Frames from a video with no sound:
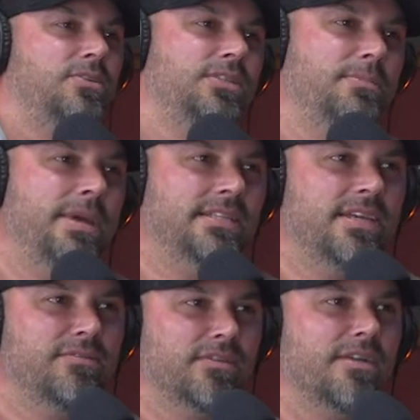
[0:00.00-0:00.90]
Of course, it may
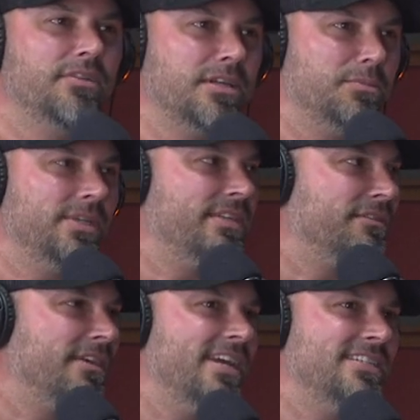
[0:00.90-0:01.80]
take forever to complete
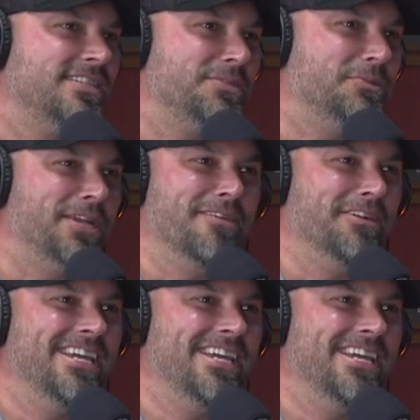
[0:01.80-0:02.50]
the race because I never